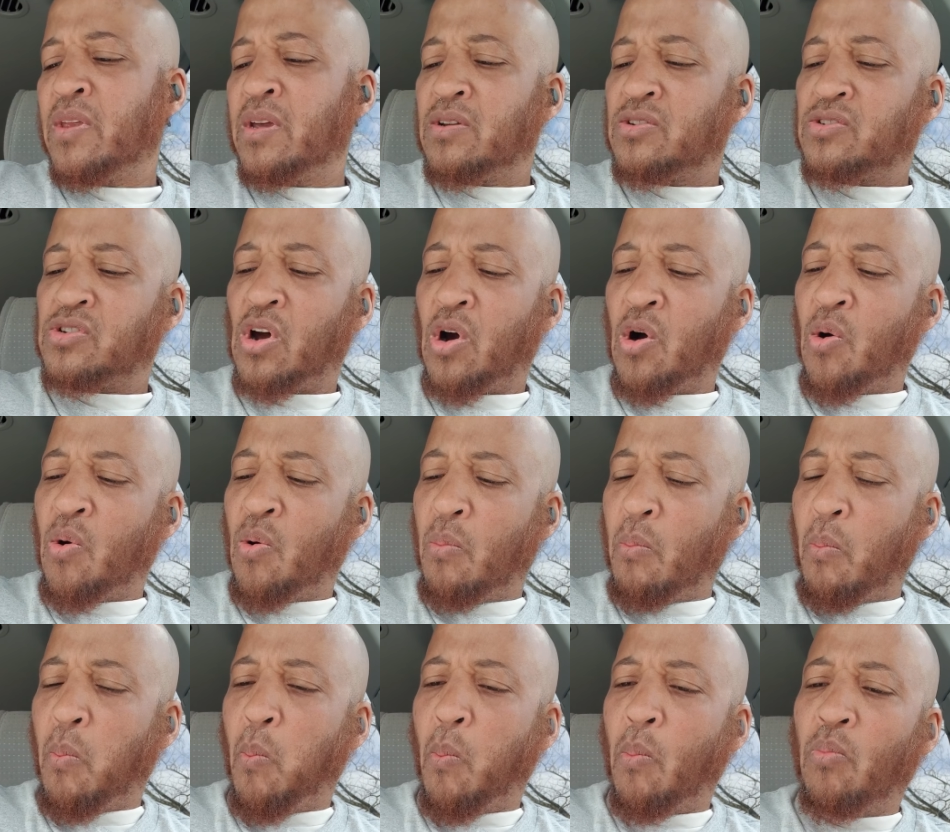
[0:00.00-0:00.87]
So
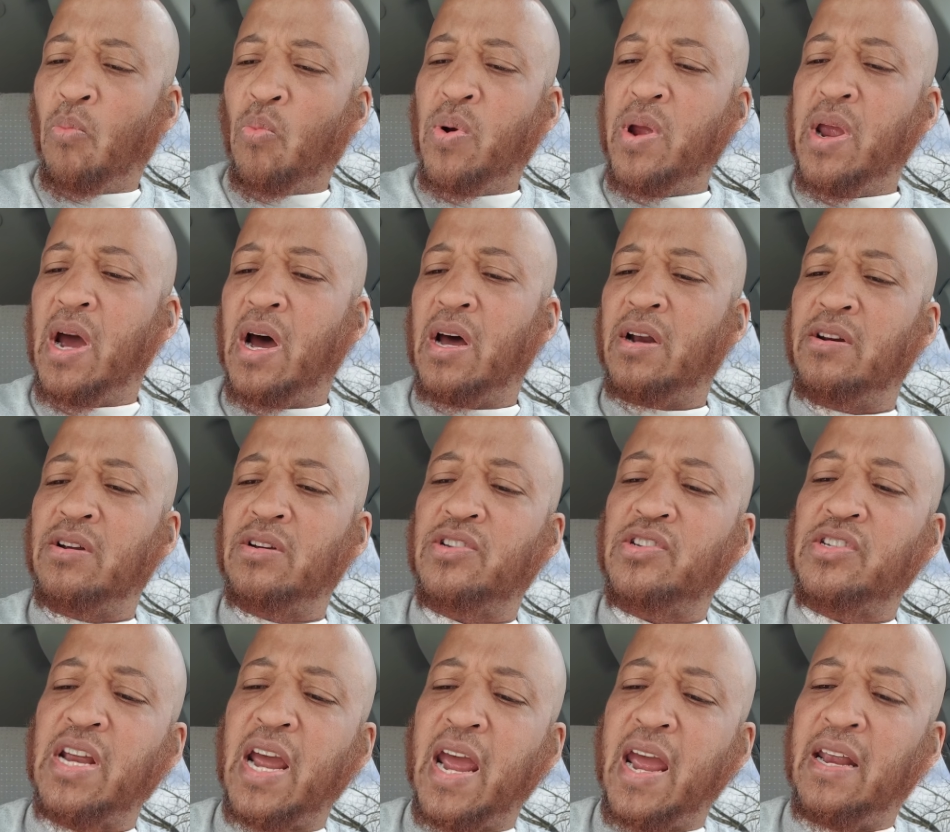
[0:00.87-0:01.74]
we
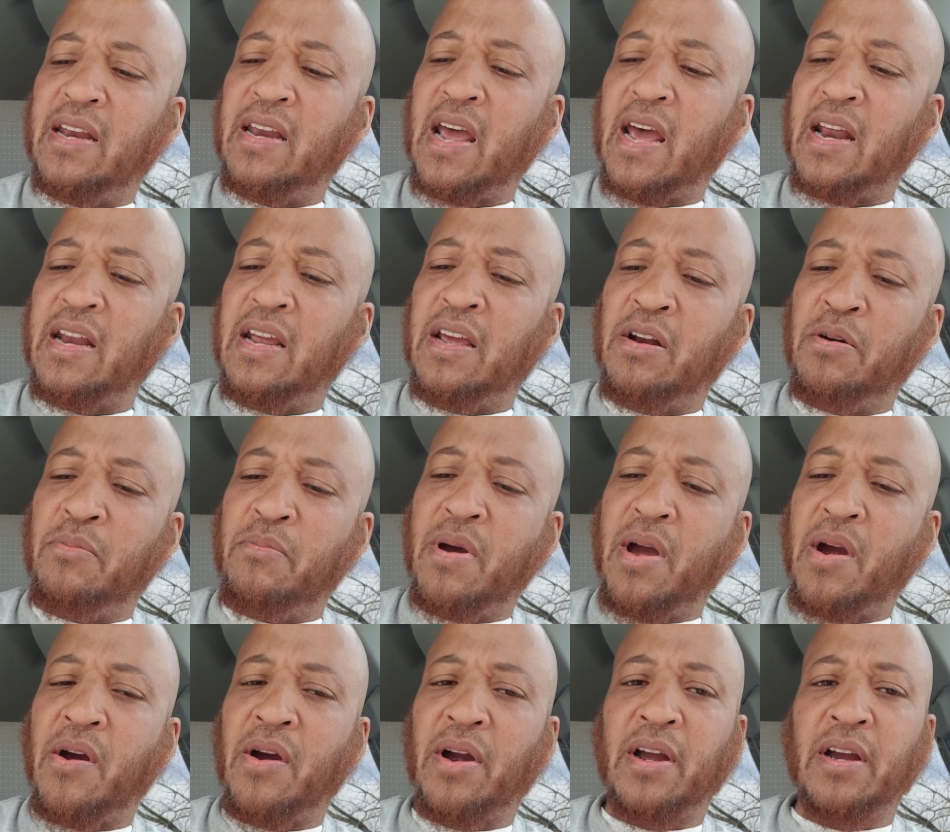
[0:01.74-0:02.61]
understand that in
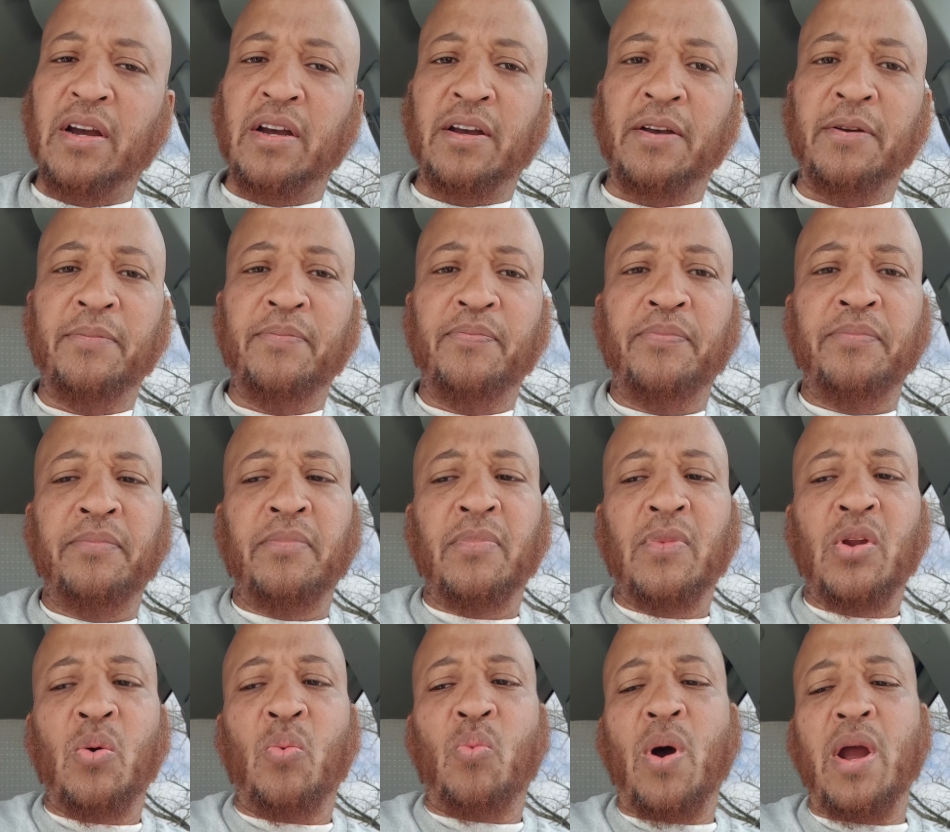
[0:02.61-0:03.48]
America,
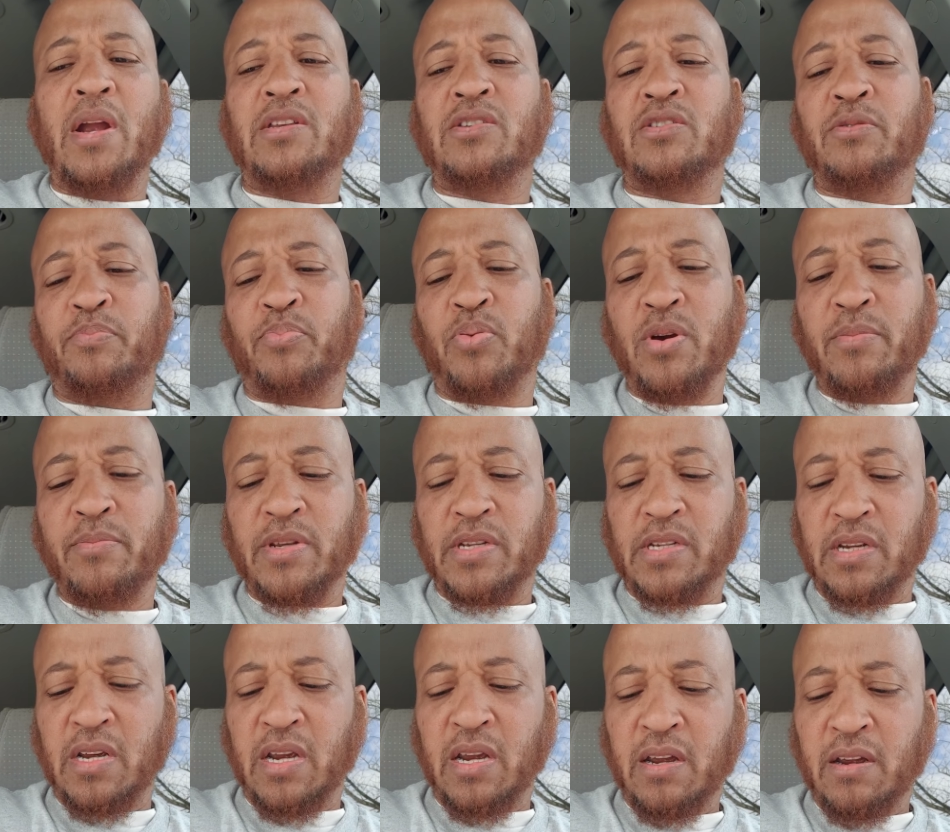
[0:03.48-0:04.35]
white
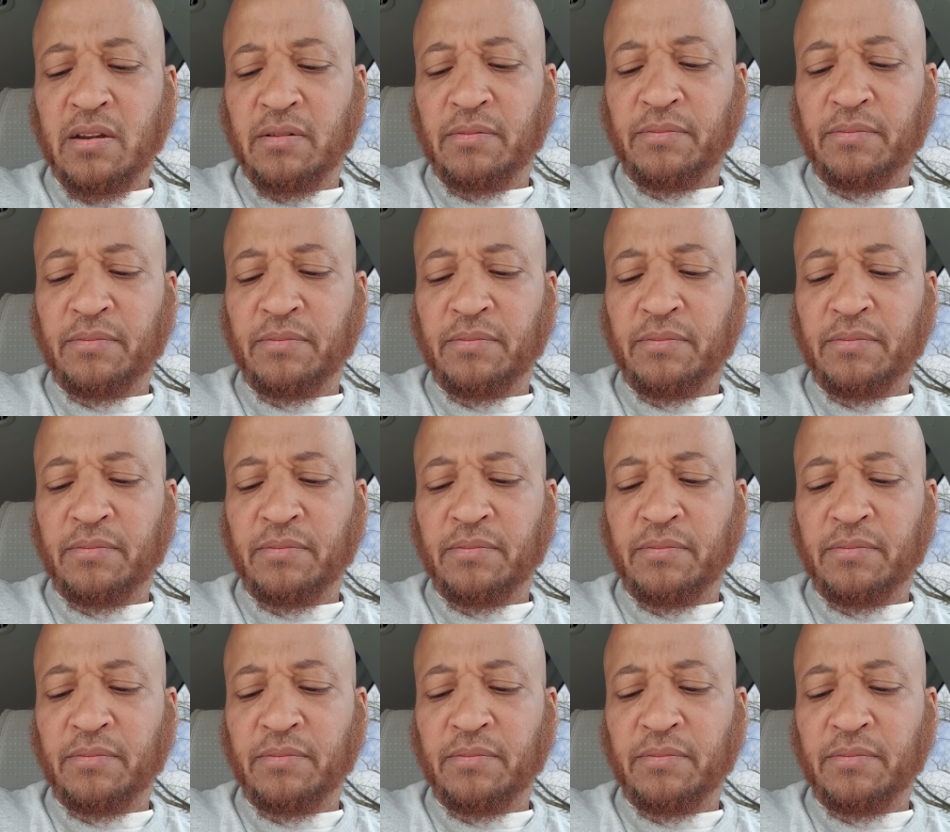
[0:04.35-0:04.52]
supremacy